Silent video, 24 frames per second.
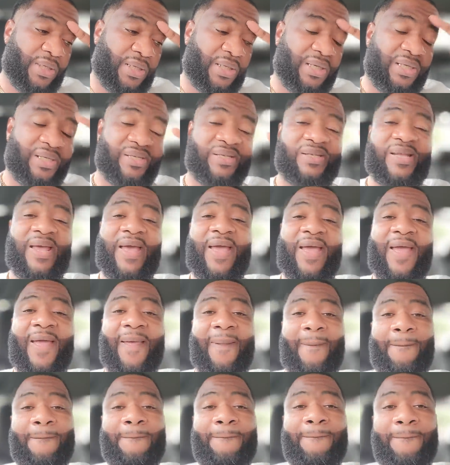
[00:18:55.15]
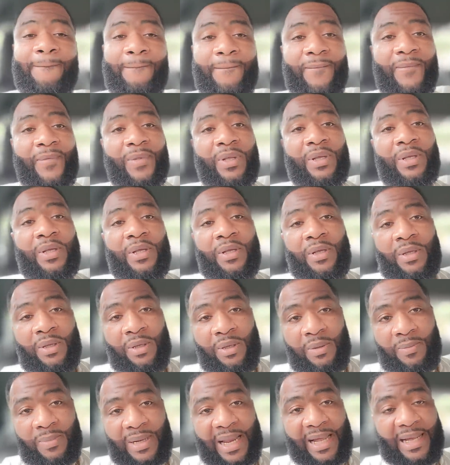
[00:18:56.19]
And it's sad.
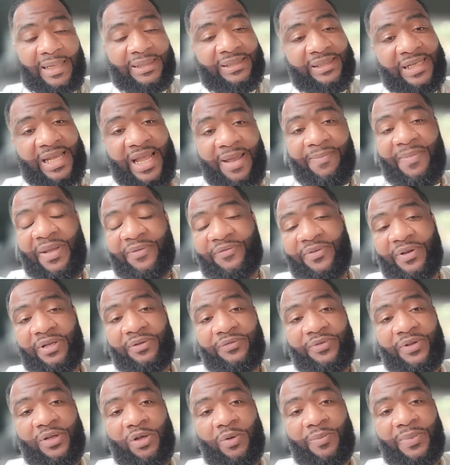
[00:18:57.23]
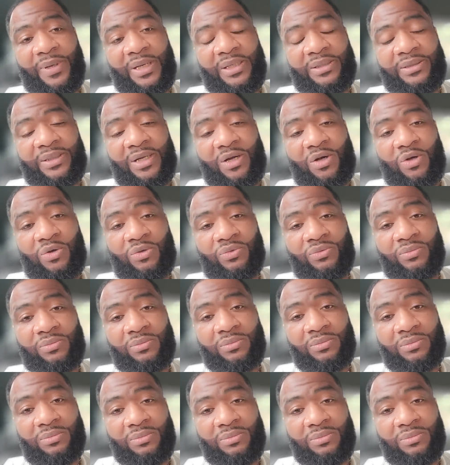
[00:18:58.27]
Like I said, I meant for this video to be this long,